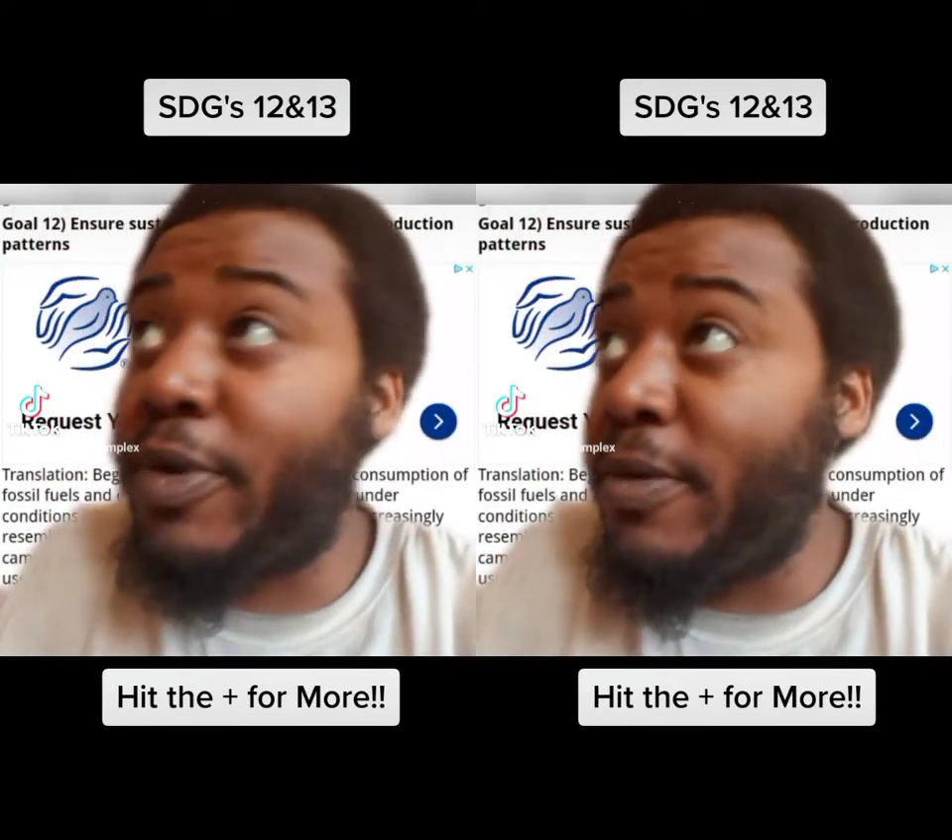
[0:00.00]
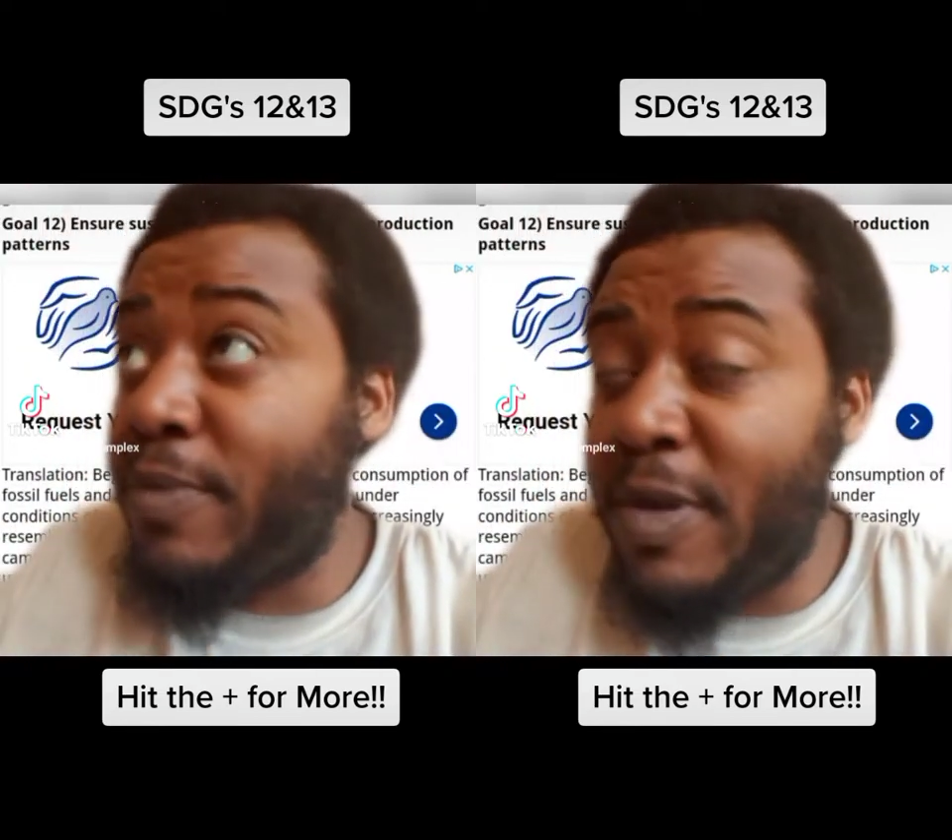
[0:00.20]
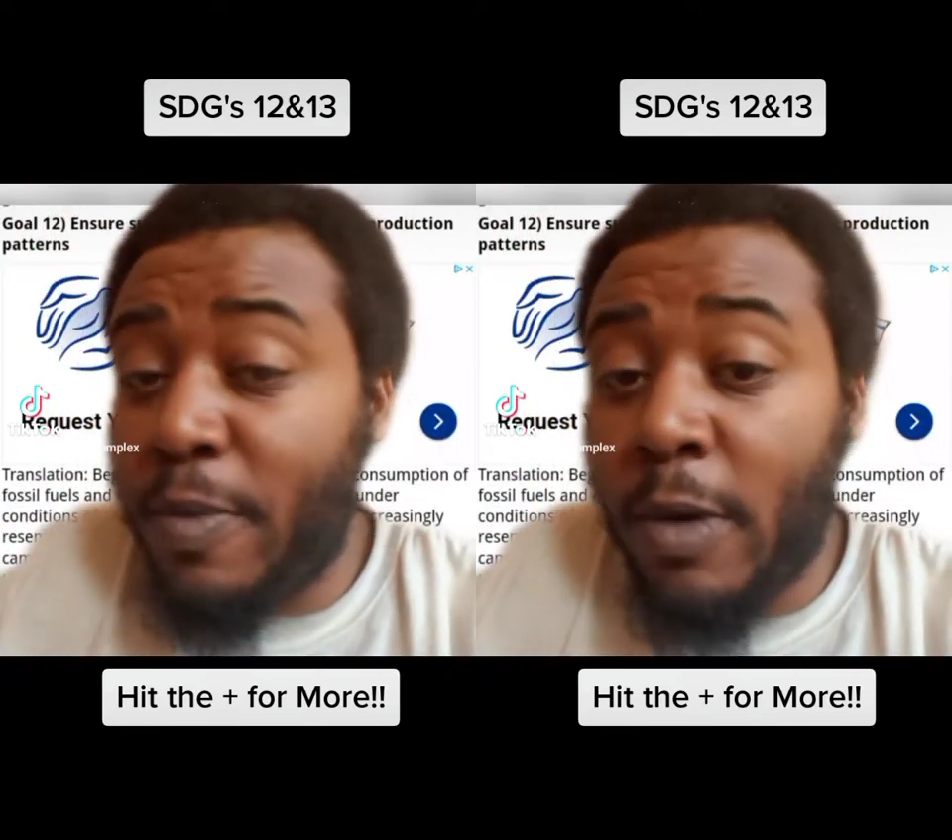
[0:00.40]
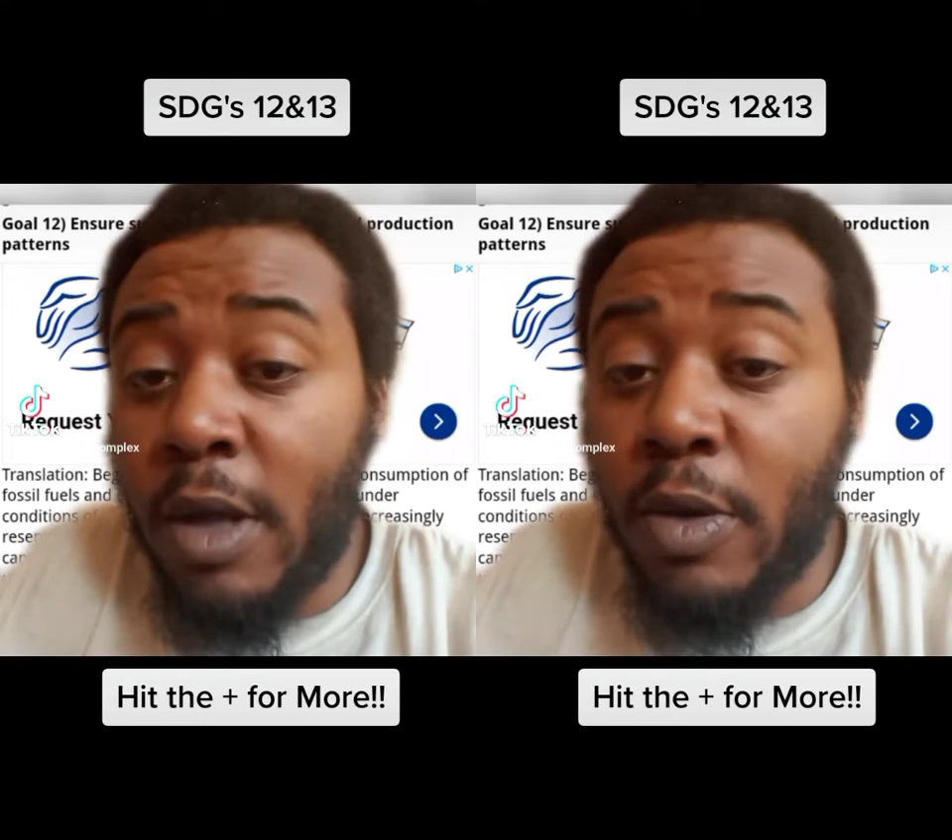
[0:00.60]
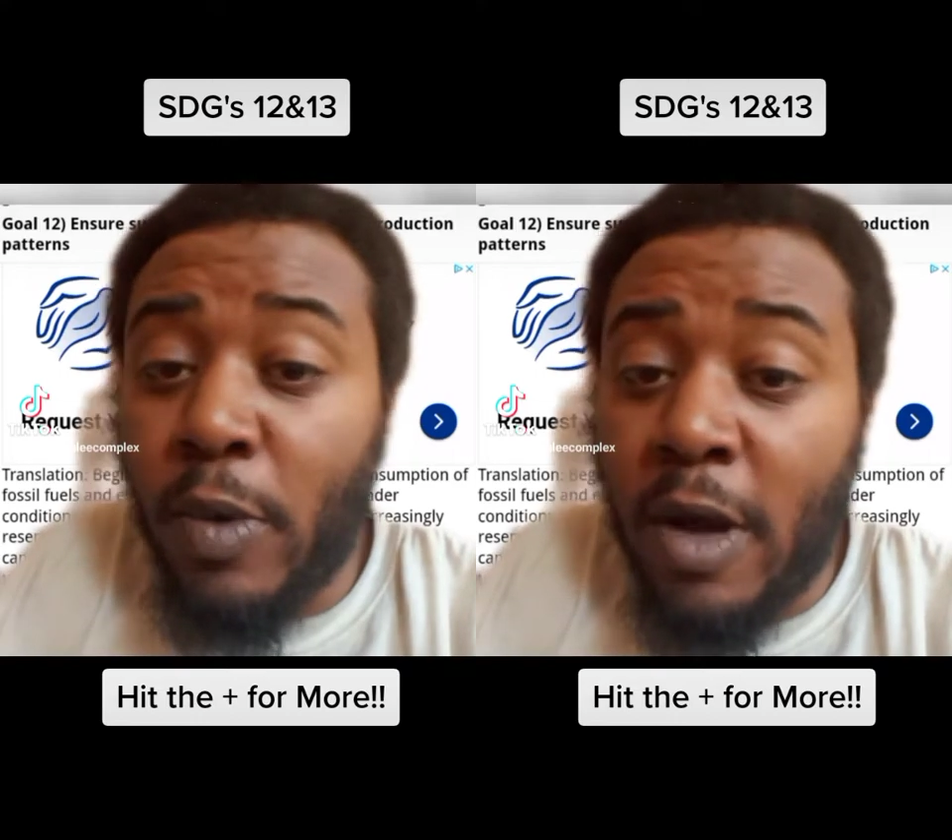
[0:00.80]
Putting people
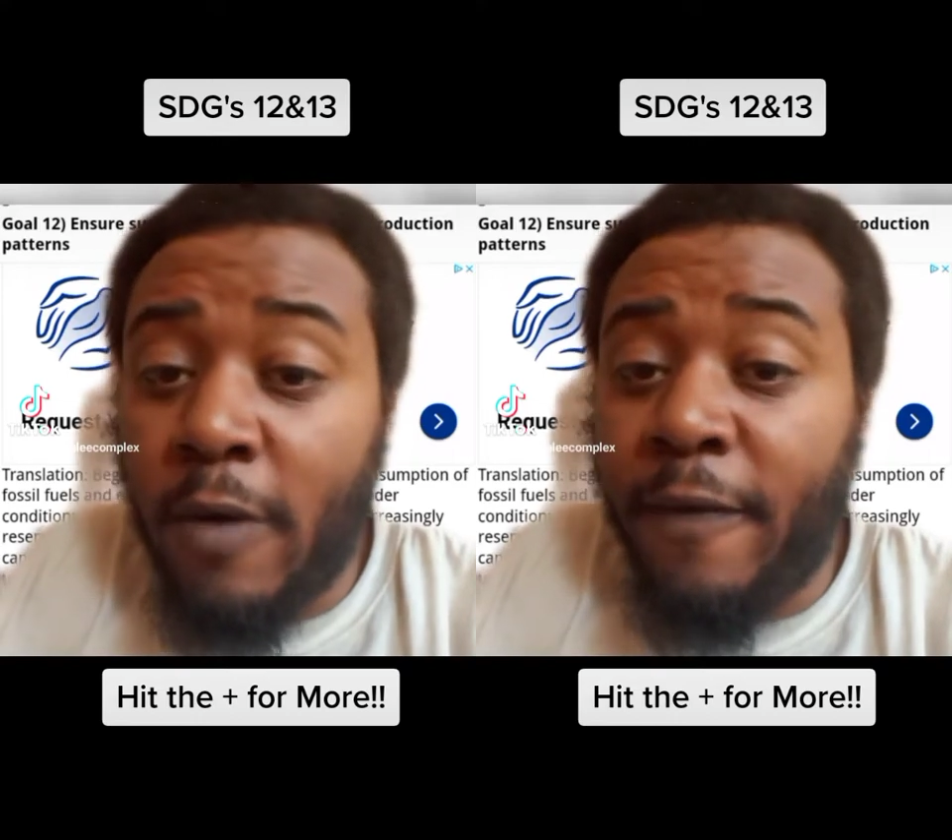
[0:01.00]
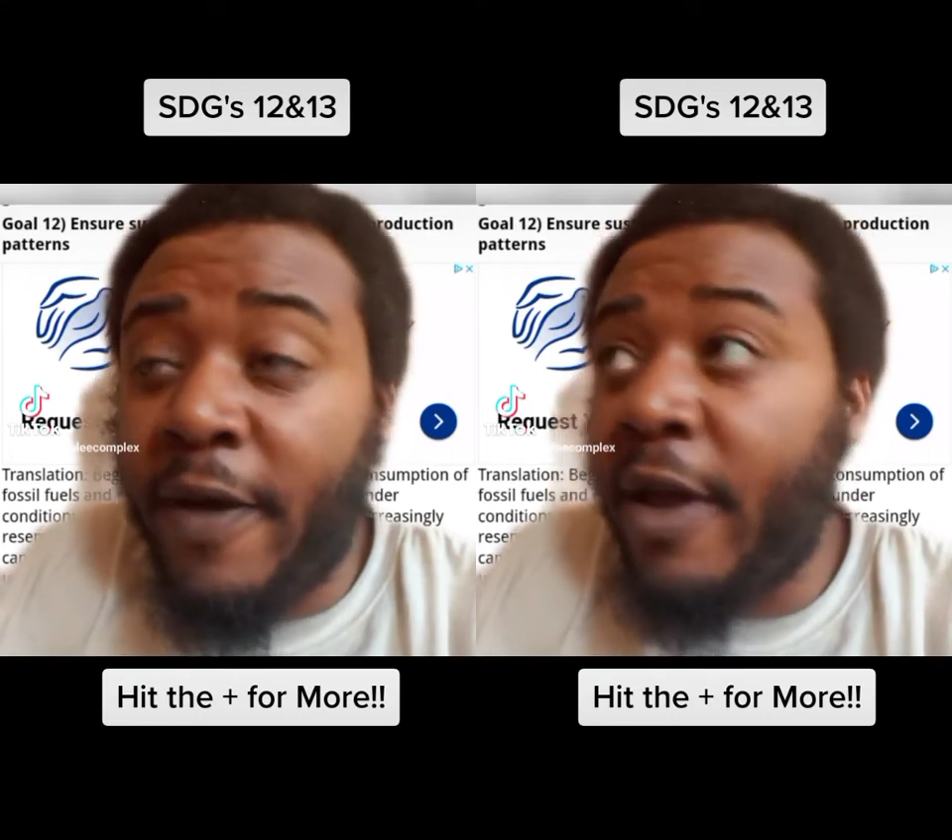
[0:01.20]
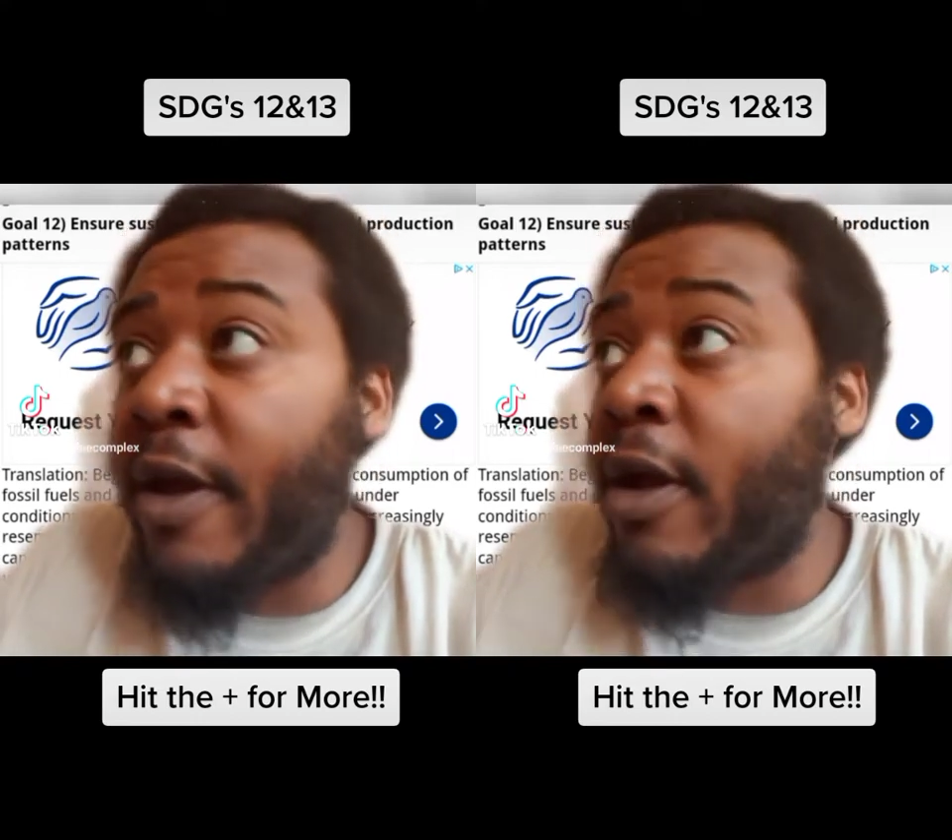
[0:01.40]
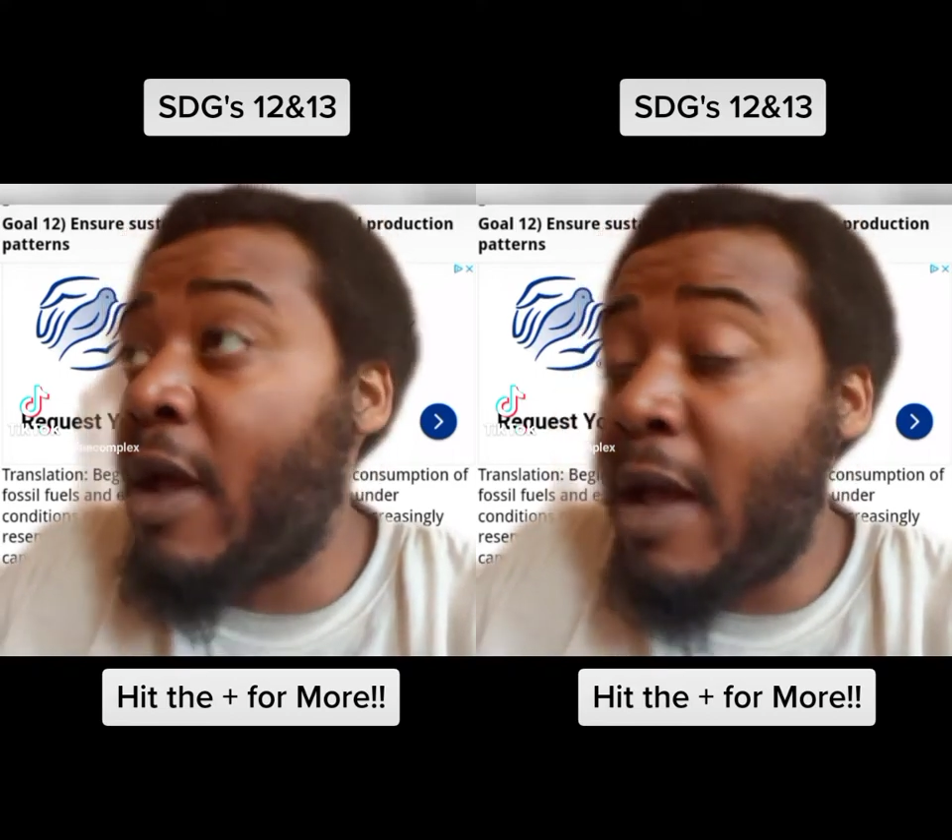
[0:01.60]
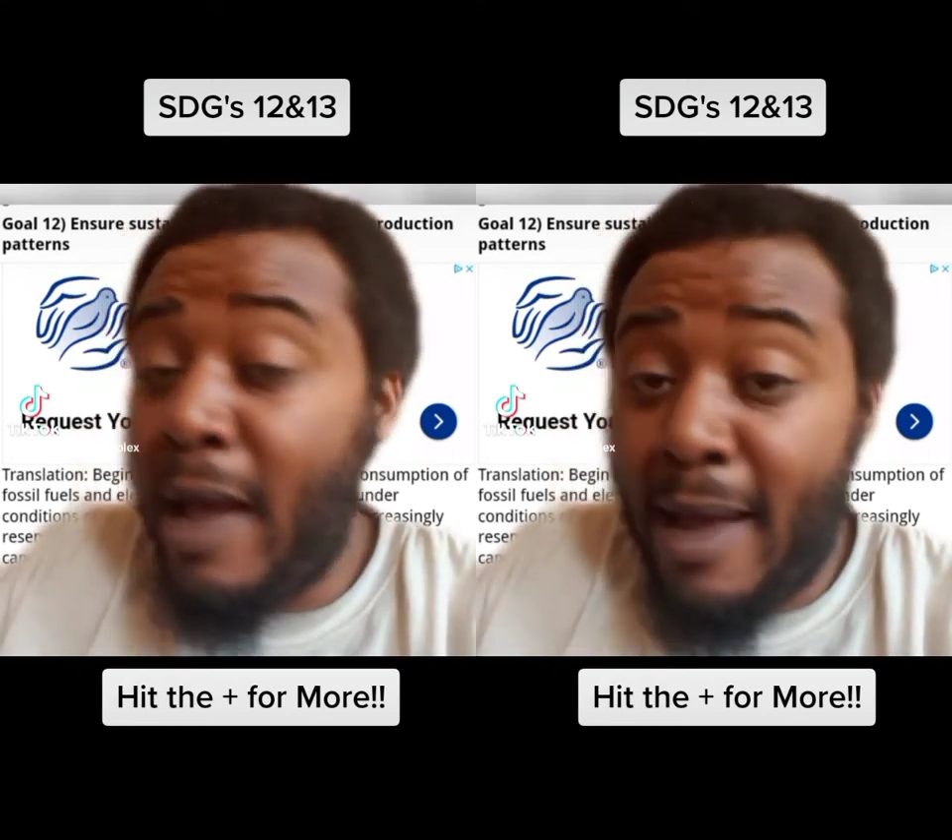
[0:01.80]
under welfare,